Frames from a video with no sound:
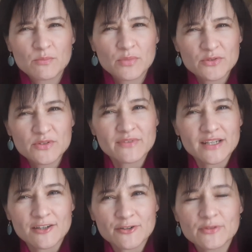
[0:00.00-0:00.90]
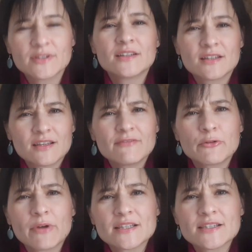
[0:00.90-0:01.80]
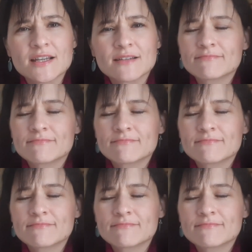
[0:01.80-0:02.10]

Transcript: Post the video, give your answer.